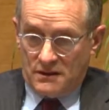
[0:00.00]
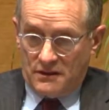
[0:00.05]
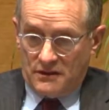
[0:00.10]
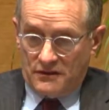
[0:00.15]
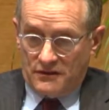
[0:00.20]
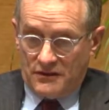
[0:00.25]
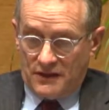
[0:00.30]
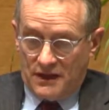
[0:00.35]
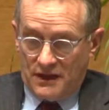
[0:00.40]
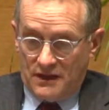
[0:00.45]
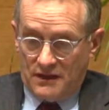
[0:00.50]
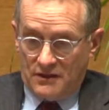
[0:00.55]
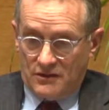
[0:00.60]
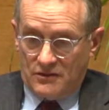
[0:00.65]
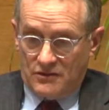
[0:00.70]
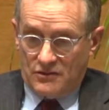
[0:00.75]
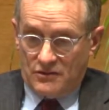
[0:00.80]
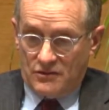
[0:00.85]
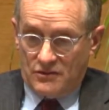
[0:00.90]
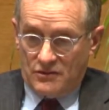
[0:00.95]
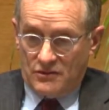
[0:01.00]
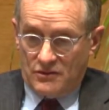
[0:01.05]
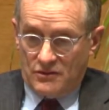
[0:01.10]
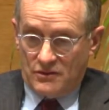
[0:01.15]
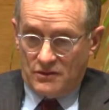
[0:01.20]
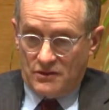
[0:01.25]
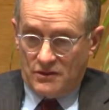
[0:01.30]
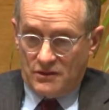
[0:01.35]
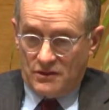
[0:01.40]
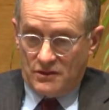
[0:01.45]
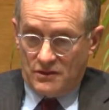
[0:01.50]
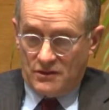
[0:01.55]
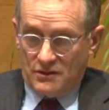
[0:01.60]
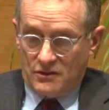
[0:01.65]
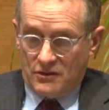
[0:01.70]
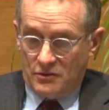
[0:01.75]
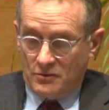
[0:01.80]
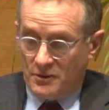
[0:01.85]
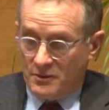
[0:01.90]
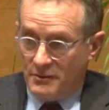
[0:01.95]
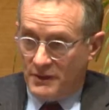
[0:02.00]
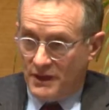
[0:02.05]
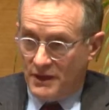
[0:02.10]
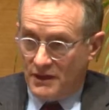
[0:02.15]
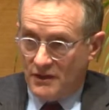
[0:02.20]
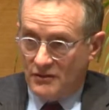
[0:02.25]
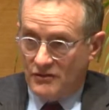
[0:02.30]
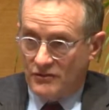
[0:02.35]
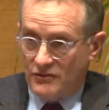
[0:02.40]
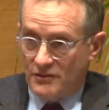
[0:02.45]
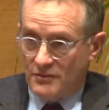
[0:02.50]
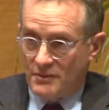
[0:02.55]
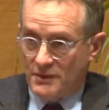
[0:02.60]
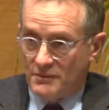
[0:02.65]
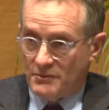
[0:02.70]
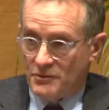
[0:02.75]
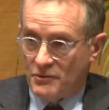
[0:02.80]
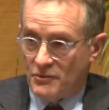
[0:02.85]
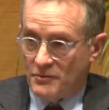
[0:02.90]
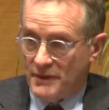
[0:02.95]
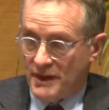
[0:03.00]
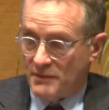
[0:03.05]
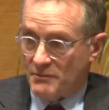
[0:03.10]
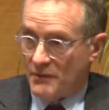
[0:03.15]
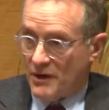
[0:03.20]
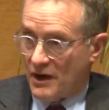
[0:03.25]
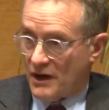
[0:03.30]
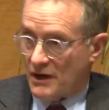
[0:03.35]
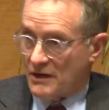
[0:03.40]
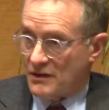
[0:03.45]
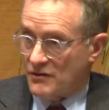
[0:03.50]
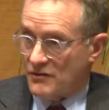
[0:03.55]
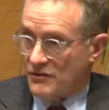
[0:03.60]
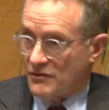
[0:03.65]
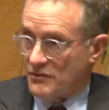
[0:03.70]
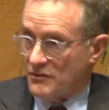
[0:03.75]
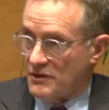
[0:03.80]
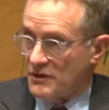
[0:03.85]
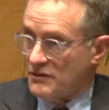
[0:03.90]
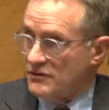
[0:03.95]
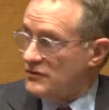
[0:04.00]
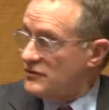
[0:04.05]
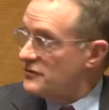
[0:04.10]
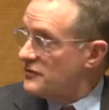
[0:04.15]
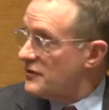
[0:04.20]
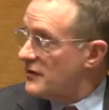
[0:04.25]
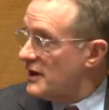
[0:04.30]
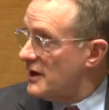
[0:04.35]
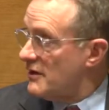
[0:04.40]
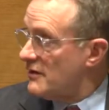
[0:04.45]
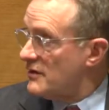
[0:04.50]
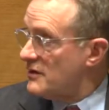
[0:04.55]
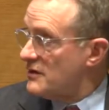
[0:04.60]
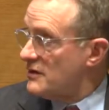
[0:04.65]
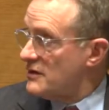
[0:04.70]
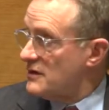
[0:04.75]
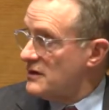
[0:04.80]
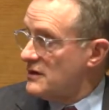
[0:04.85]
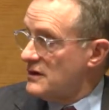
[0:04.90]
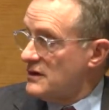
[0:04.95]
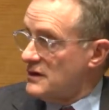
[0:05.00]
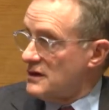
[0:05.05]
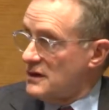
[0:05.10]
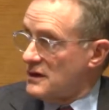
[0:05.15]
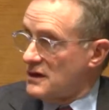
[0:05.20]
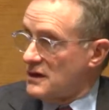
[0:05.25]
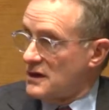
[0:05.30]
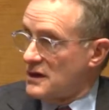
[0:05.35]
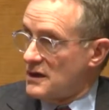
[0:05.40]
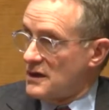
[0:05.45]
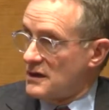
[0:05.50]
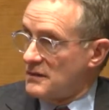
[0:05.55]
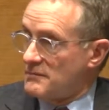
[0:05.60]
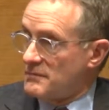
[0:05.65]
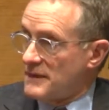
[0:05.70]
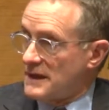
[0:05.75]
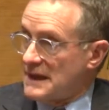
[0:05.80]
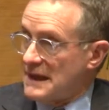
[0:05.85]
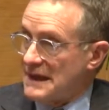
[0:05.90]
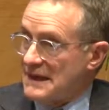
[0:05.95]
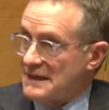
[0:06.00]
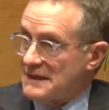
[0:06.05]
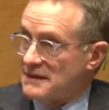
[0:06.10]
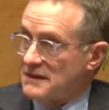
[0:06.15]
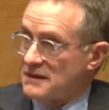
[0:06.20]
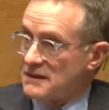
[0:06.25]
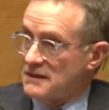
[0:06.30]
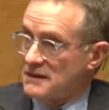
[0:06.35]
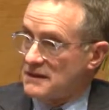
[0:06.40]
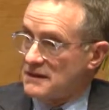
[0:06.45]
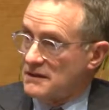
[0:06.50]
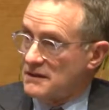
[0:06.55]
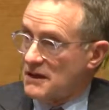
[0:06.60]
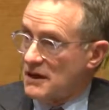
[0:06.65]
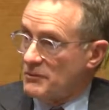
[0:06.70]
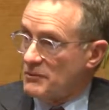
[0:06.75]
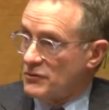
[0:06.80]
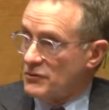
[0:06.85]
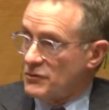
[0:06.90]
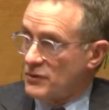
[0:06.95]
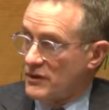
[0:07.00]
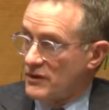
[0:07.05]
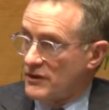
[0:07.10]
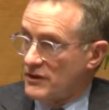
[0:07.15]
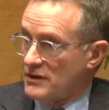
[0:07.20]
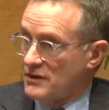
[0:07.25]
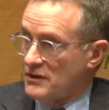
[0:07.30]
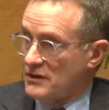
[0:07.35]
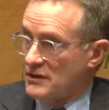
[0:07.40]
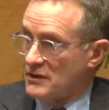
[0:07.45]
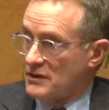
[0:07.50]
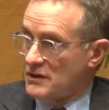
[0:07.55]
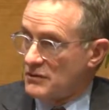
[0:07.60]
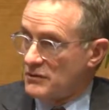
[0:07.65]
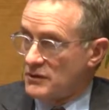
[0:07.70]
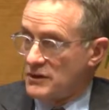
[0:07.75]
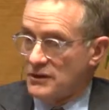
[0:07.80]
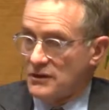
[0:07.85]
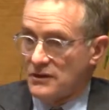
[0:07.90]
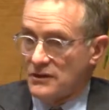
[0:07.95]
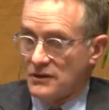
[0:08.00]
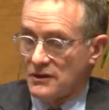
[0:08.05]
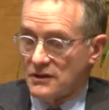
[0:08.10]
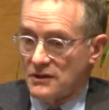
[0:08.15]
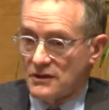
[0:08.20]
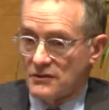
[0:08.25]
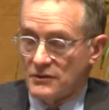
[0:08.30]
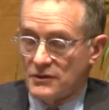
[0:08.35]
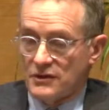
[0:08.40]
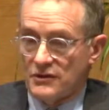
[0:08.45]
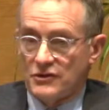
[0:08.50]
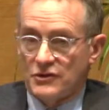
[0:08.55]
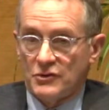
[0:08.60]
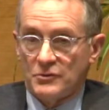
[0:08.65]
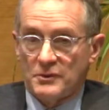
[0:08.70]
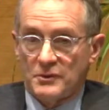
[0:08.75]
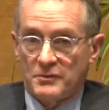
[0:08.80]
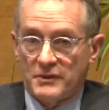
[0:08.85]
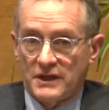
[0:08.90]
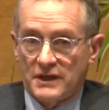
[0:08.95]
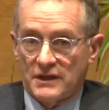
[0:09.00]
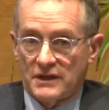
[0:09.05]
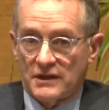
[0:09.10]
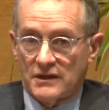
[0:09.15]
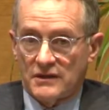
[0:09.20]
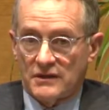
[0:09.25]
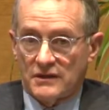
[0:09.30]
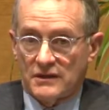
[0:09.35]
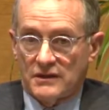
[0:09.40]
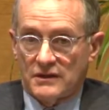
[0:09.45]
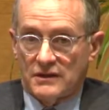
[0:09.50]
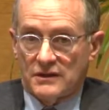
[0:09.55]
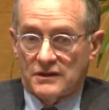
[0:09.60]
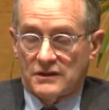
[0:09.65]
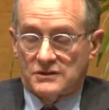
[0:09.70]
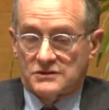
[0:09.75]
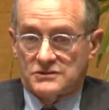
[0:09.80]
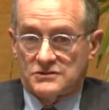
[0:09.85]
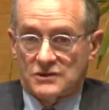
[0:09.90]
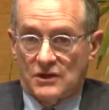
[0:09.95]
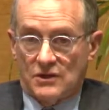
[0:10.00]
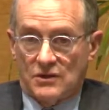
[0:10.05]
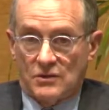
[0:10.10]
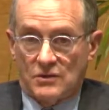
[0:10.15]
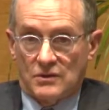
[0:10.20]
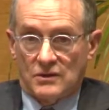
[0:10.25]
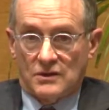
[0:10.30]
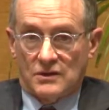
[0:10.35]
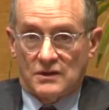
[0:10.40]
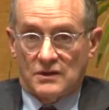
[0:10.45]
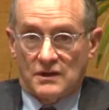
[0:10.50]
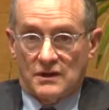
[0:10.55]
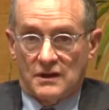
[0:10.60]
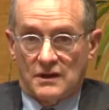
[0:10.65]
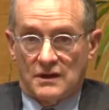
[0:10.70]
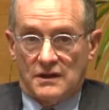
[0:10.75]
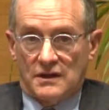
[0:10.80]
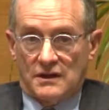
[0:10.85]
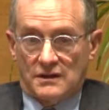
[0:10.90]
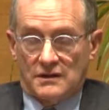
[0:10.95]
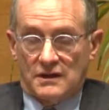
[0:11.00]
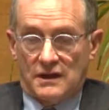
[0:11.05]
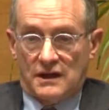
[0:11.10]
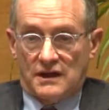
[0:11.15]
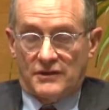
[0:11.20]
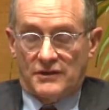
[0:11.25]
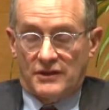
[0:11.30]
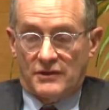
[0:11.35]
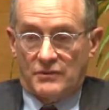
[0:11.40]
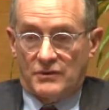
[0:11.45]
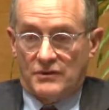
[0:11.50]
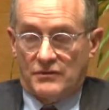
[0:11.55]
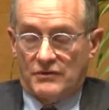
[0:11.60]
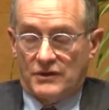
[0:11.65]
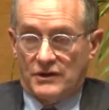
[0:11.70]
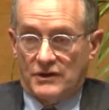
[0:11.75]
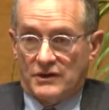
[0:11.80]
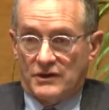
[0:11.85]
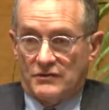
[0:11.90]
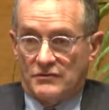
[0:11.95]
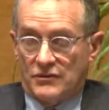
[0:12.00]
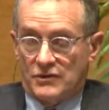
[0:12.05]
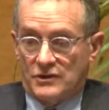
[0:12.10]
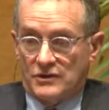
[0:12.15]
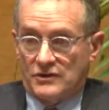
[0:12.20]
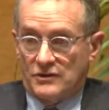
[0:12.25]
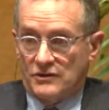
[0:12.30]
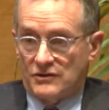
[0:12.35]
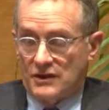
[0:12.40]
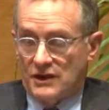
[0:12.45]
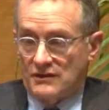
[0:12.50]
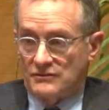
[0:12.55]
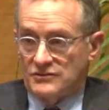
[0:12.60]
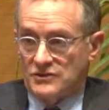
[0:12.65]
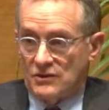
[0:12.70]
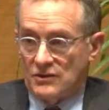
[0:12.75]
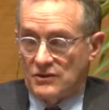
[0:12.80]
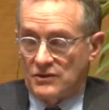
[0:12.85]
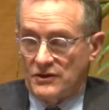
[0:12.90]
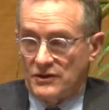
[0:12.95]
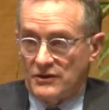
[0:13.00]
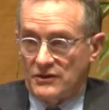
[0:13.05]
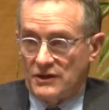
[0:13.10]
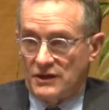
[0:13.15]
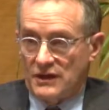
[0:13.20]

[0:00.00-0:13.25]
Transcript: insight into human beings, the people who make markets, the reasons for error, and coupled with it, a real human being. So I think we're very fortunate to have Joel here